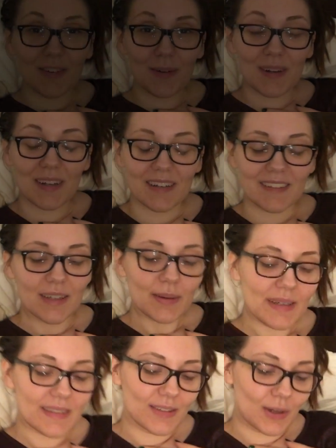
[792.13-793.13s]
everyone, so
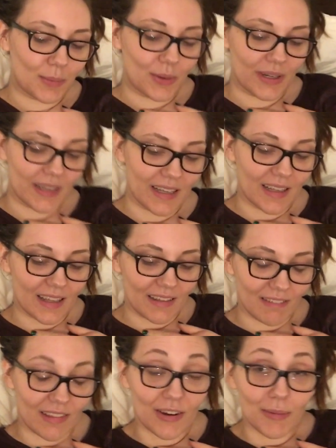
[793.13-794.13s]
it is not morning
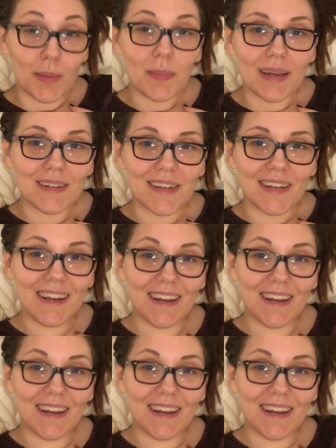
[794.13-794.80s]
even though I'm in bed.